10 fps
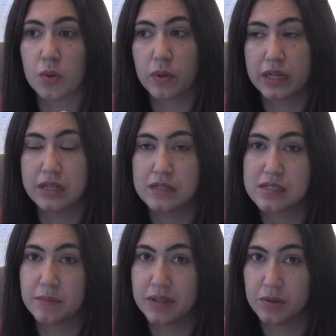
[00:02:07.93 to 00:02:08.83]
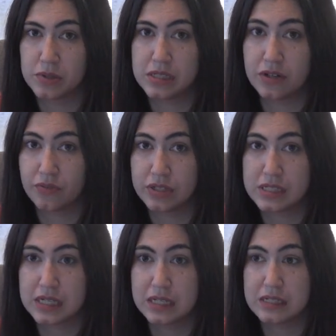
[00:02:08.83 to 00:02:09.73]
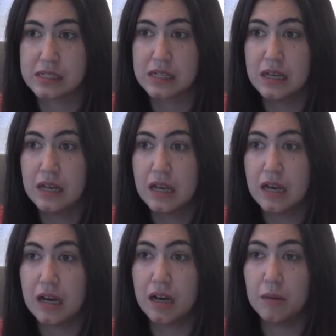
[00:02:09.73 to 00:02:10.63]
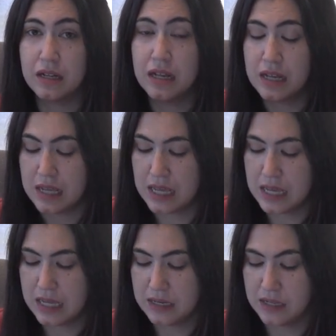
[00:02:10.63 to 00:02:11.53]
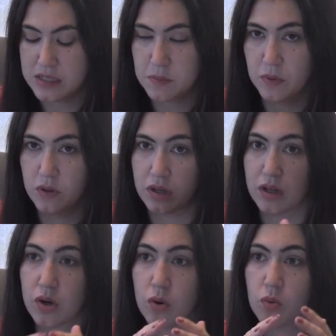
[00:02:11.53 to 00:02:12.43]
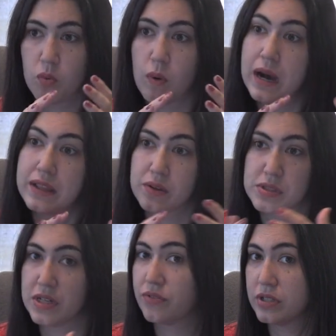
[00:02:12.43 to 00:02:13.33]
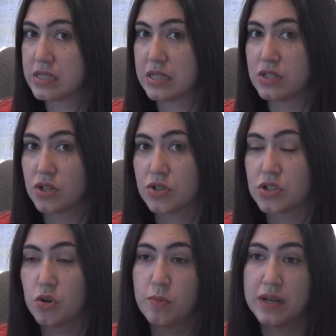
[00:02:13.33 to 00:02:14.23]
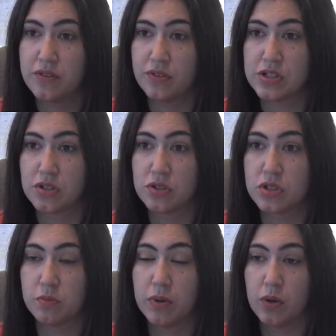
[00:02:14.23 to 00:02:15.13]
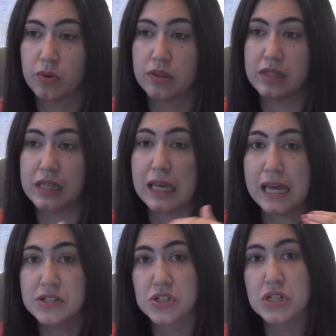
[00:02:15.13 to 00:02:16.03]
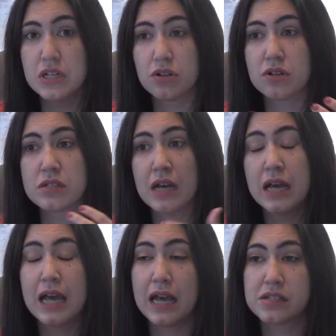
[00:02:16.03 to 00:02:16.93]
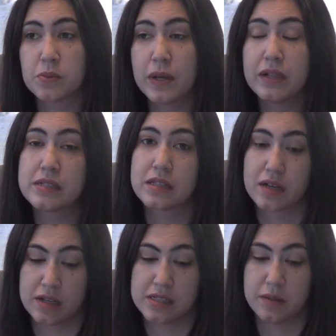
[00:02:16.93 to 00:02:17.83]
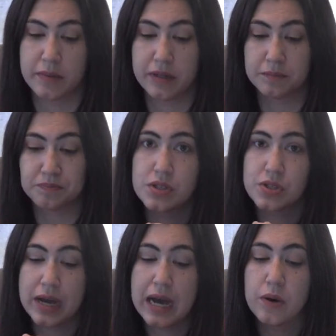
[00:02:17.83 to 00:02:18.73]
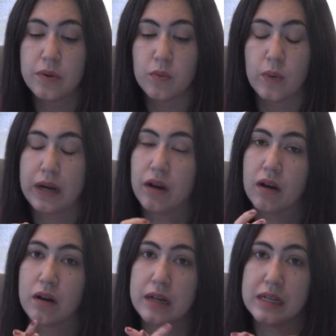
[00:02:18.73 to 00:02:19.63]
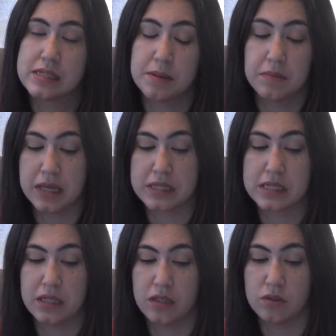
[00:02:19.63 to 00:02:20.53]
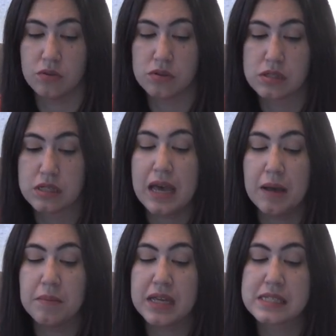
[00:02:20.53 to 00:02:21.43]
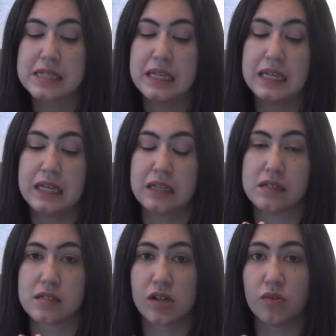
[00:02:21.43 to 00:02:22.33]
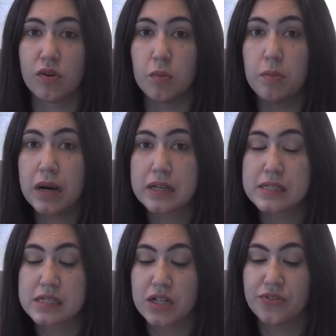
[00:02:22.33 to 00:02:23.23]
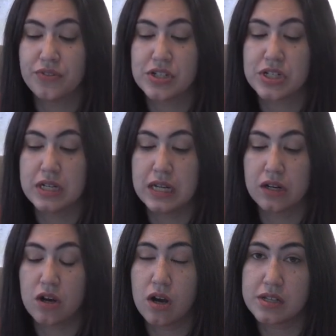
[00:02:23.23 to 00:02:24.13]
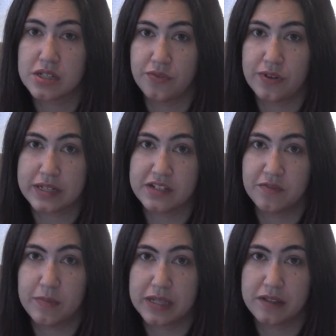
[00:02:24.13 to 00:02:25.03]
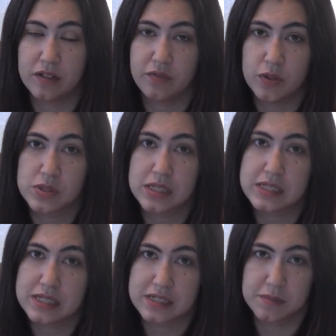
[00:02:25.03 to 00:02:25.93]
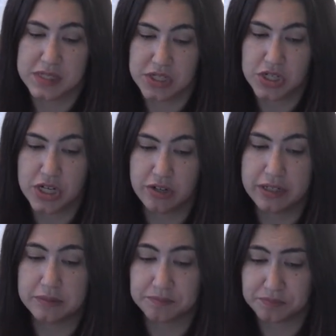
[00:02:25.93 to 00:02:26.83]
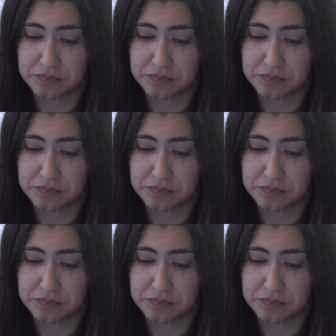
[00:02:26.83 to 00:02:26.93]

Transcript: We'll get into some of those differences and explore why those differences are so beneficial to both the engineers as well as the customer. So how and where is MBSE used? MBSE is a robust, efficient, and cost-effective method of using systems engineering.